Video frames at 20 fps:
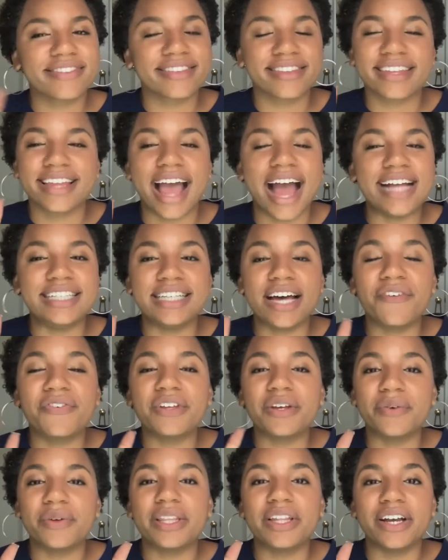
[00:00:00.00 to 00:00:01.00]
I
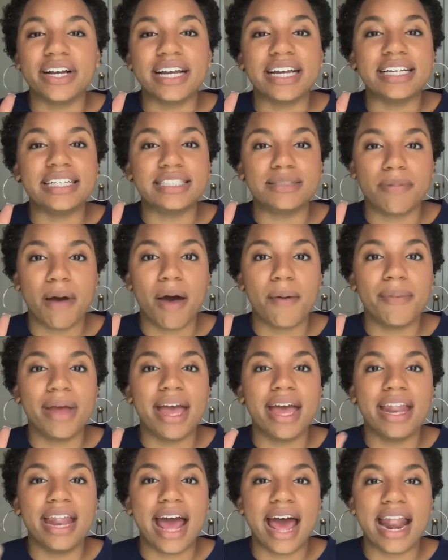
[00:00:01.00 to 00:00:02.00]
definitely would look into
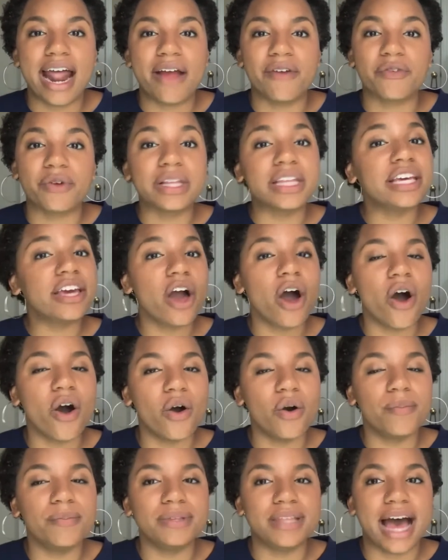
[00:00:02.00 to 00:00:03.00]
Spelman, and I really
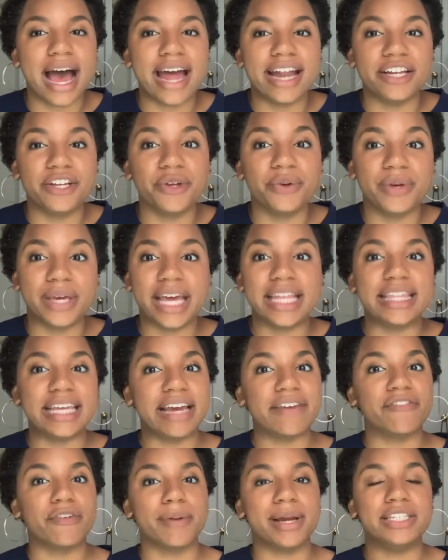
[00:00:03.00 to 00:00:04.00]
hope that you get the
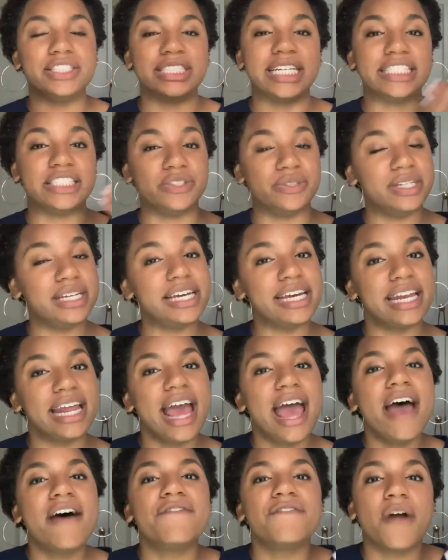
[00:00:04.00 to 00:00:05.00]
information that you need
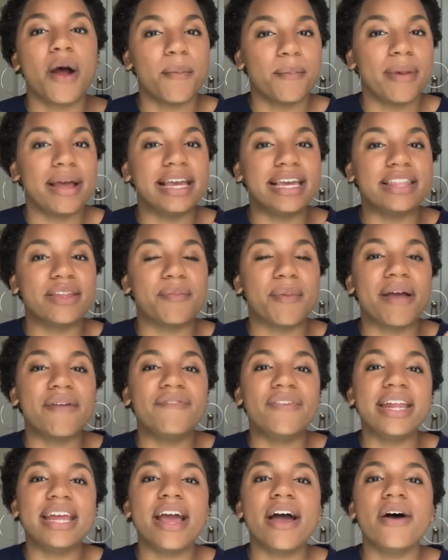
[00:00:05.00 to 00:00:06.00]
from either my
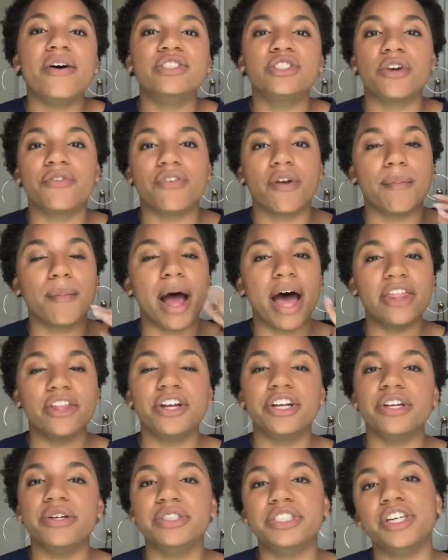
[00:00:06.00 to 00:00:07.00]
videos or from other
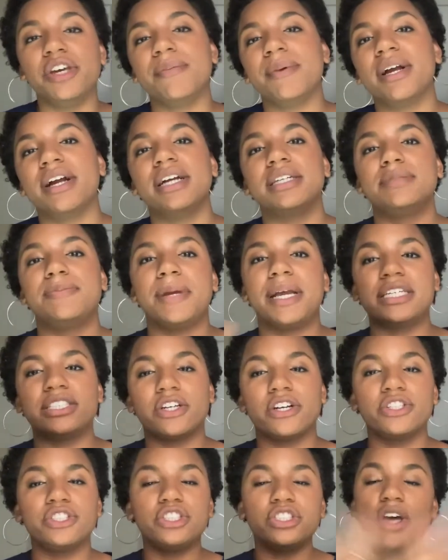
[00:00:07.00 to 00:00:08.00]
YouTubers, because
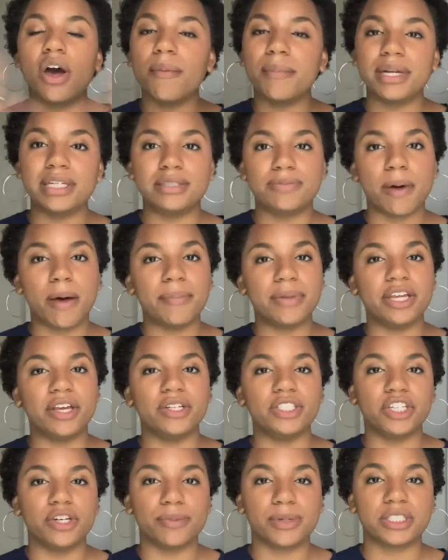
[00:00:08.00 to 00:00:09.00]
there are so many Spelman
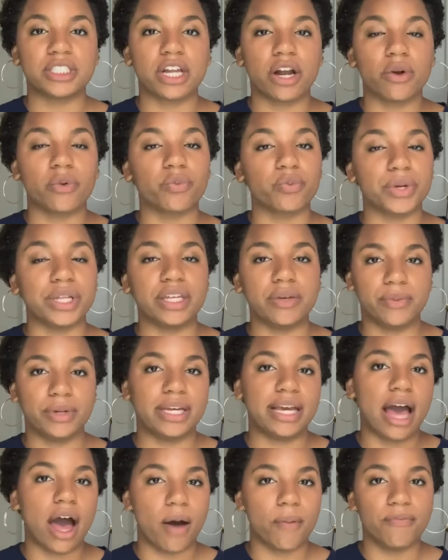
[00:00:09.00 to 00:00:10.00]
YouTubers that are really,
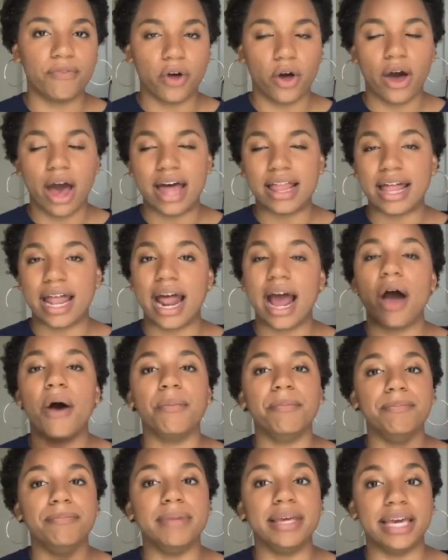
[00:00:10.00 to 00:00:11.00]
really helpful and that
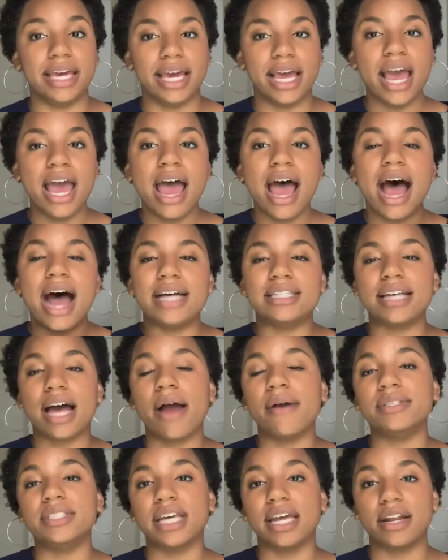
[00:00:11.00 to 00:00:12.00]
helped me as
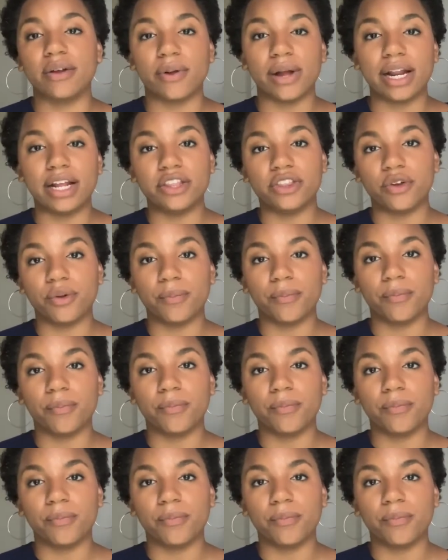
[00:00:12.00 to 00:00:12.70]
I was getting ready to